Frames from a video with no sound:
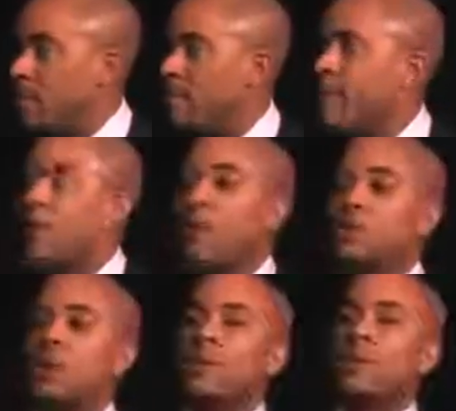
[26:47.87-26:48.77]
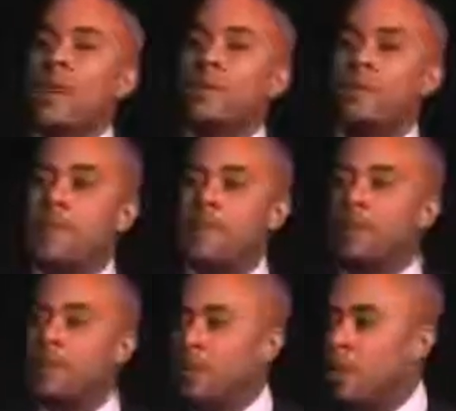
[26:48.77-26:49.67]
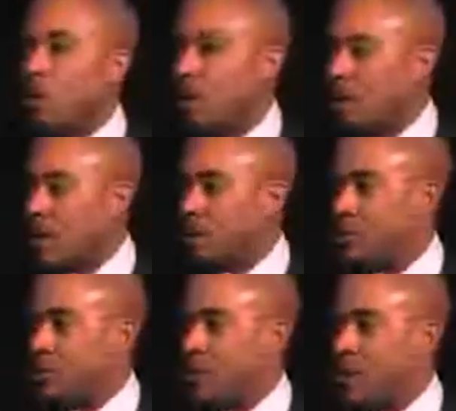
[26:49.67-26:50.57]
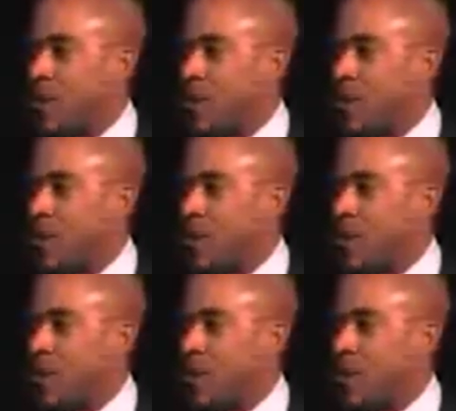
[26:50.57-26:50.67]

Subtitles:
focus on the number of people in the organization.